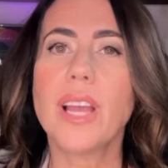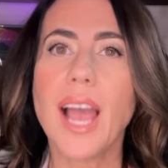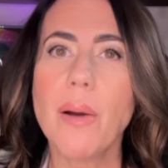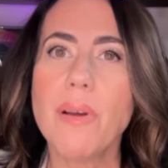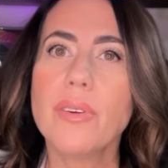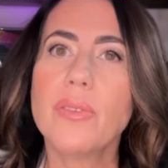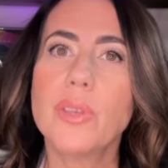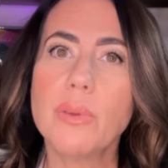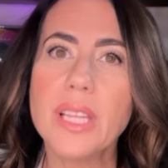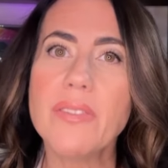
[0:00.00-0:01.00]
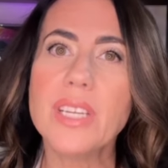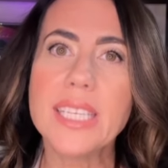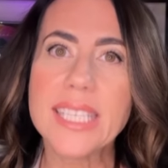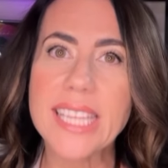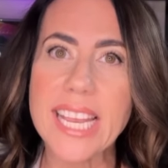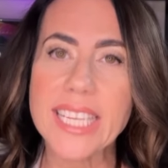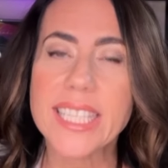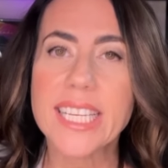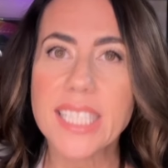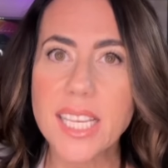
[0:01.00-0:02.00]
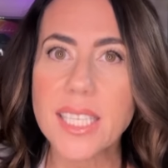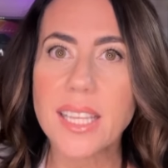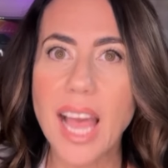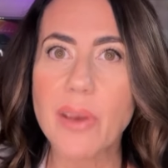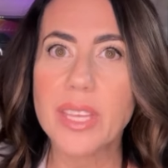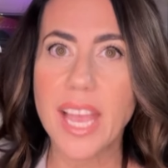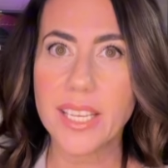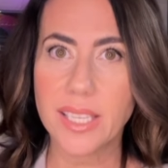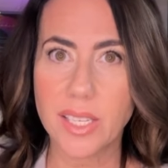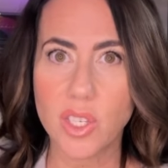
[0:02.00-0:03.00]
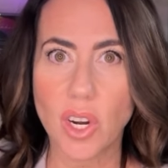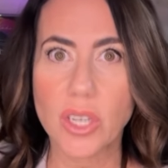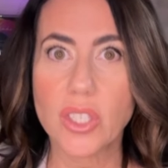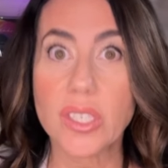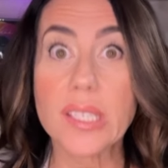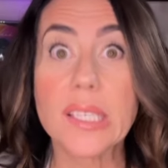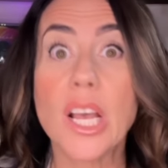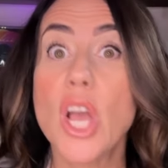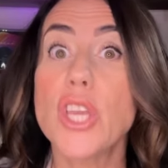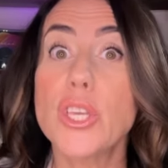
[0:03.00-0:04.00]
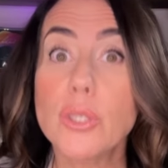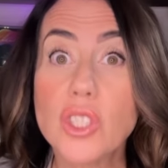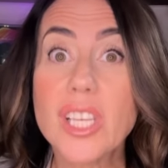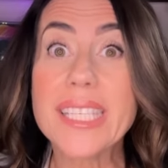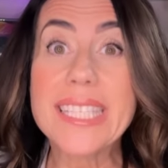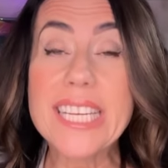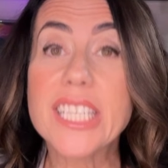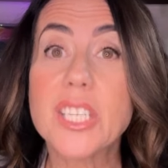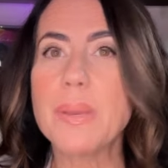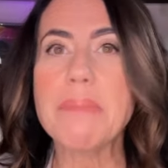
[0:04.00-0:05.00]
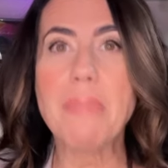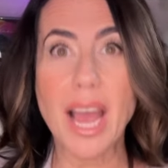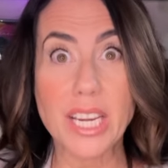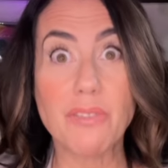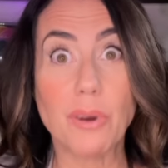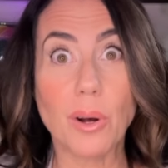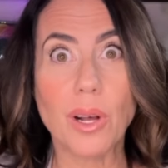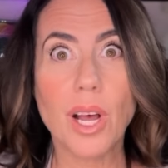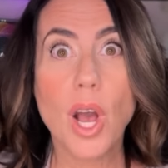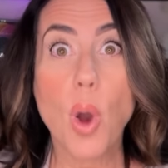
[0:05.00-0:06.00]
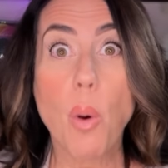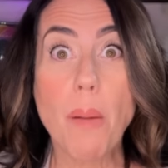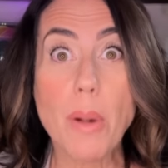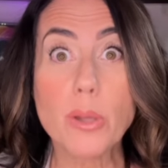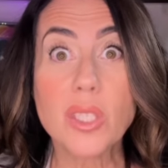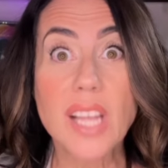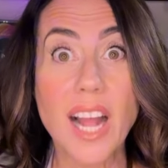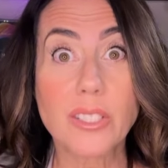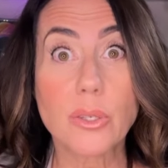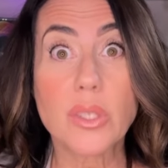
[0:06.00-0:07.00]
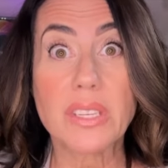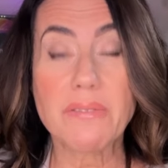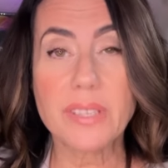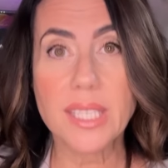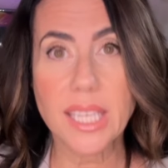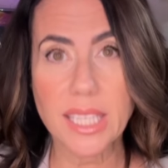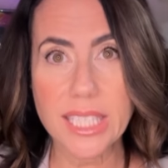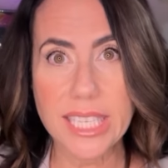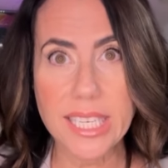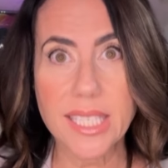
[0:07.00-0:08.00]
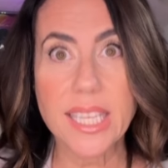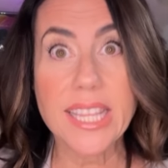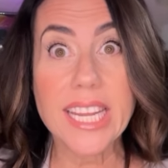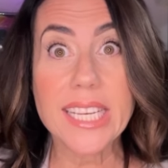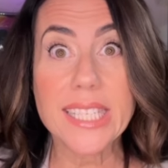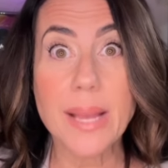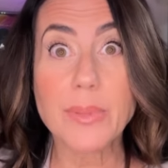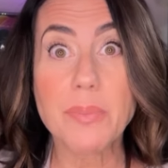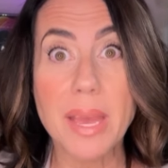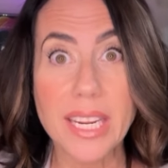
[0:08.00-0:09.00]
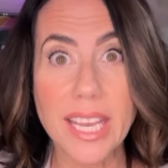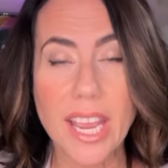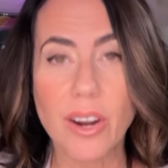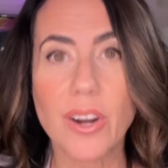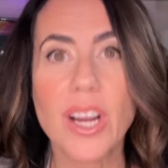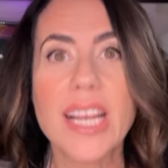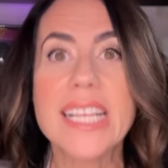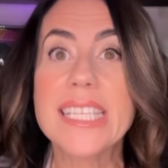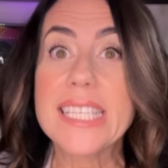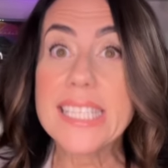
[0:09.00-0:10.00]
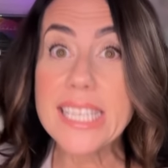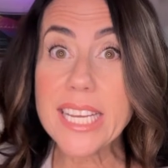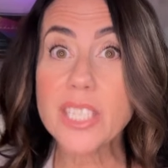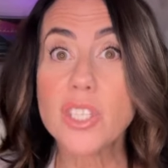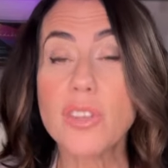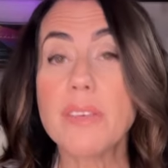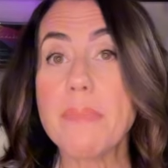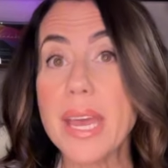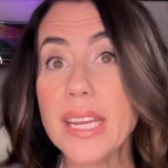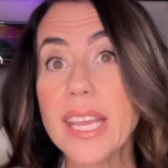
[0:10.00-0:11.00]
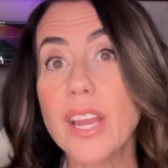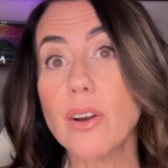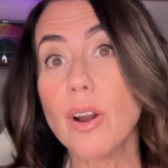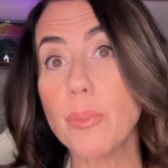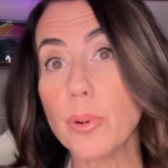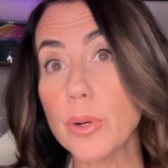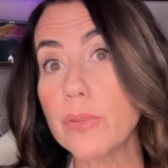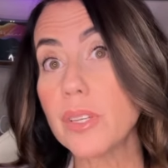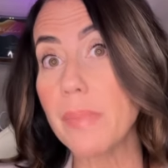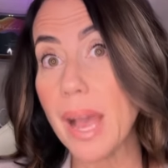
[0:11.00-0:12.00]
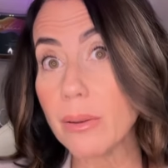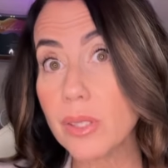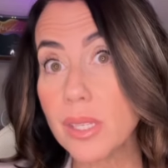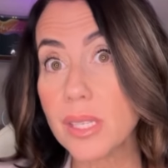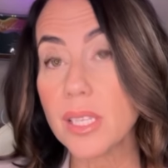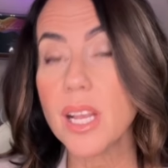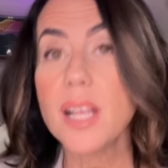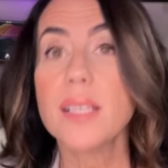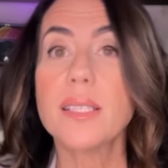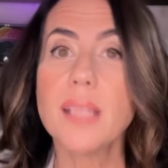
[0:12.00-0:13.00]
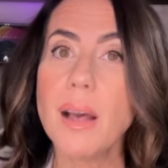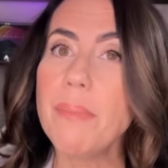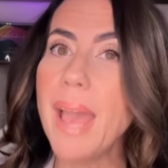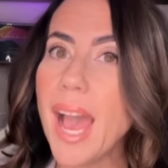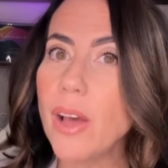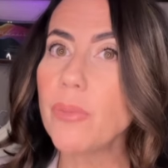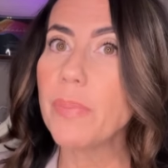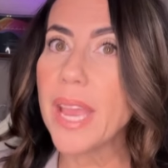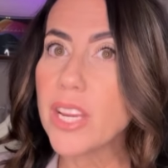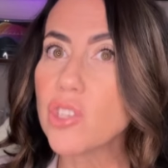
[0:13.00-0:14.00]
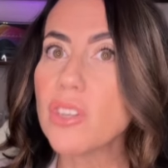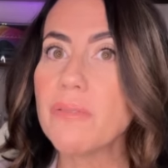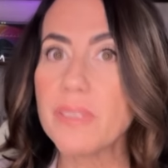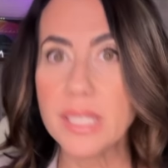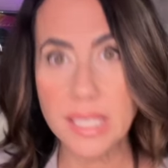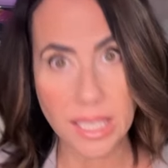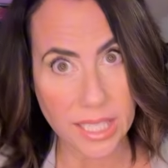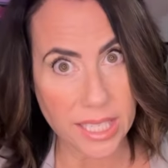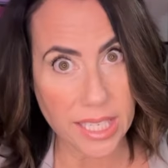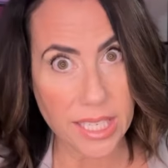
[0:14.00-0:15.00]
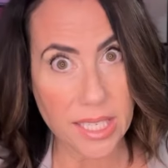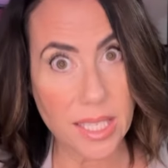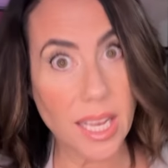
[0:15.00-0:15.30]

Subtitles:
However, if you live in a state that does allow the excess charges, you'll just need to be mindful. While most doctors and facilities that accept Medicare stick to the Medicare approved amounts, some outpatient facilities,